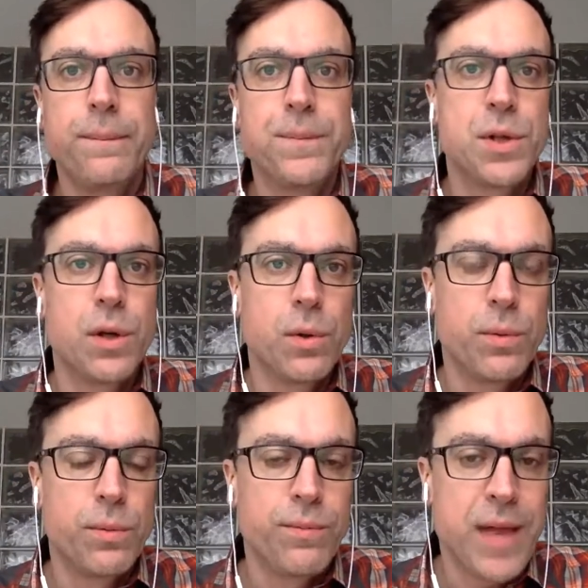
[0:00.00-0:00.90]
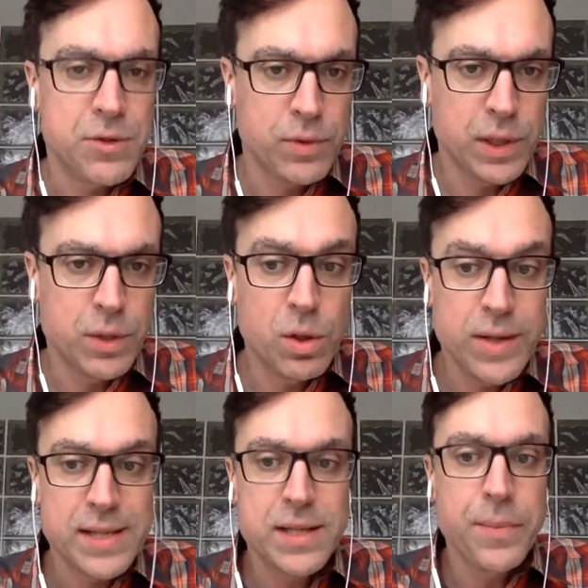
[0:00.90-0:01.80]
So that's really cool, and
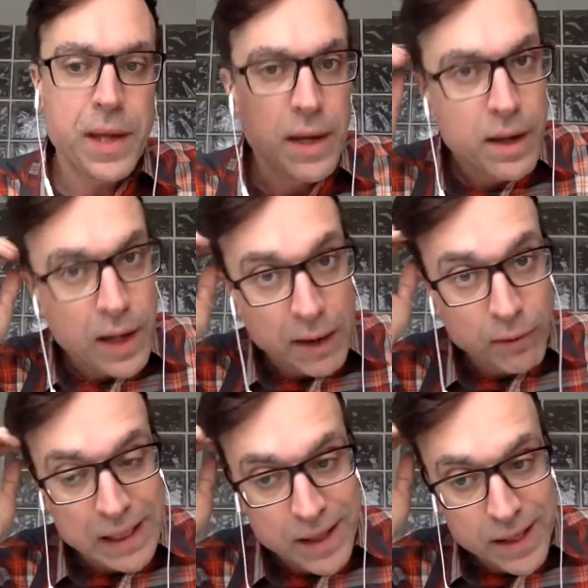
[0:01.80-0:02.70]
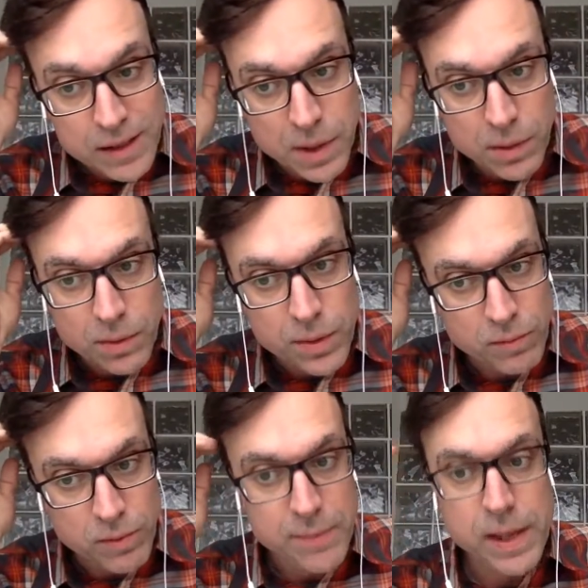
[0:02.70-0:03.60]
that's something I really liked about the
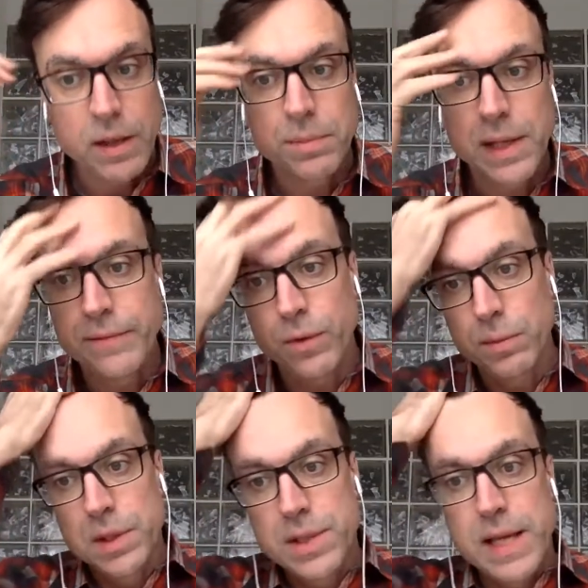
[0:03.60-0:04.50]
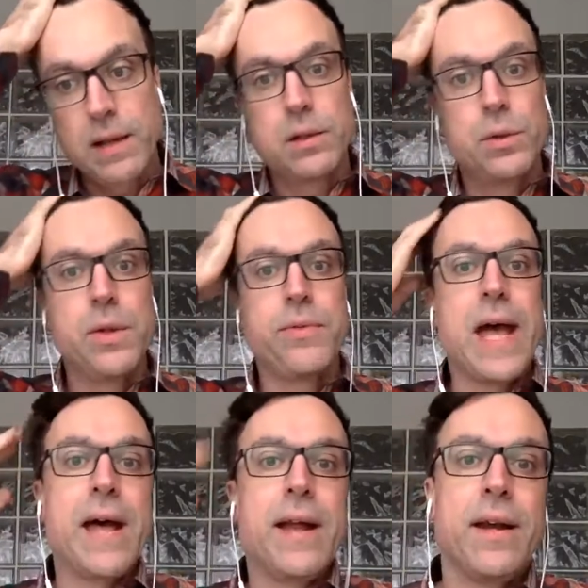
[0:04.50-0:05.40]
Rainmaker platform because they included that.